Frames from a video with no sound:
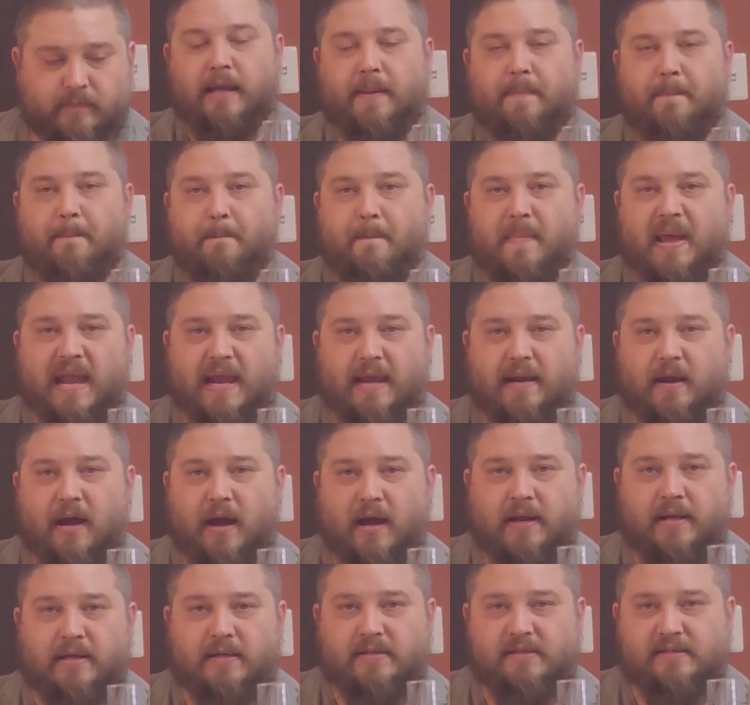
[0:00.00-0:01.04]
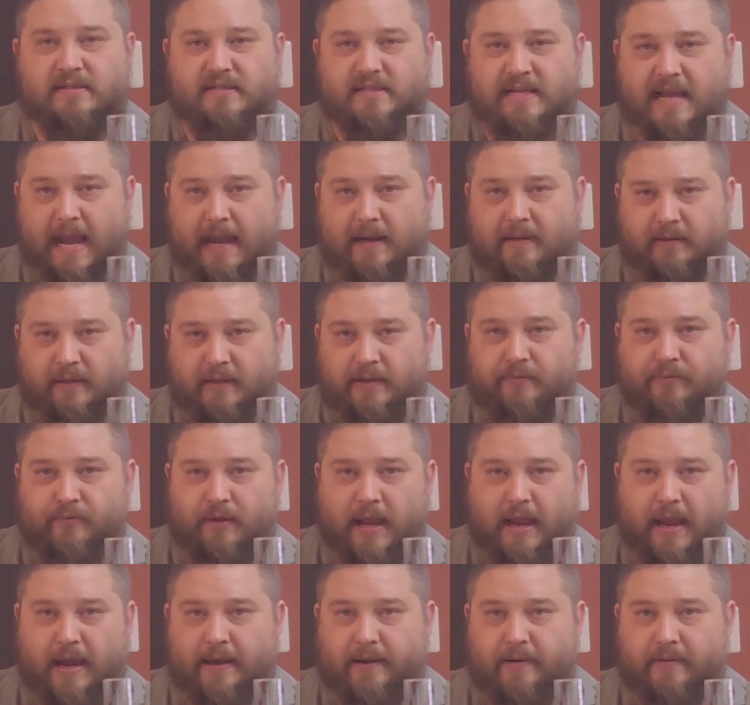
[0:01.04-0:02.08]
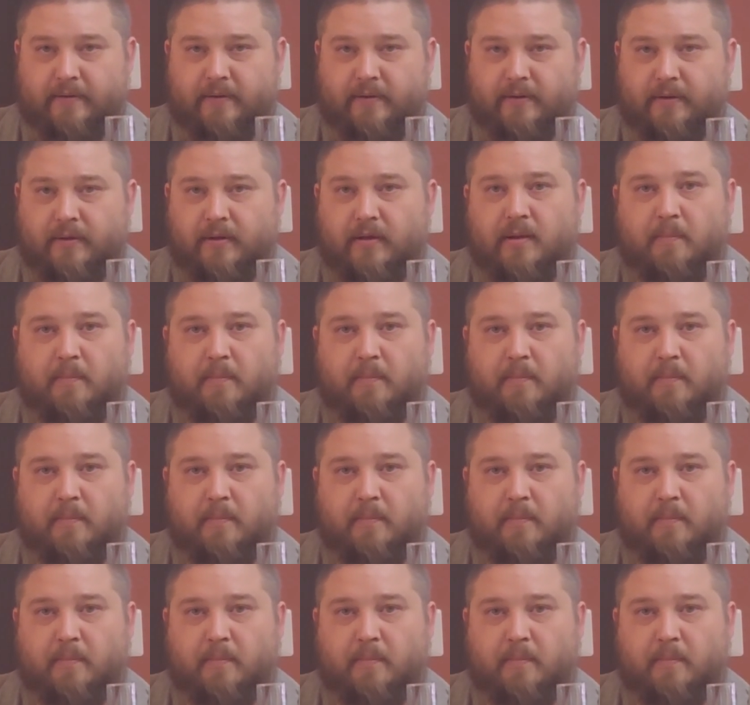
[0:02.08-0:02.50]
It may not exactly land,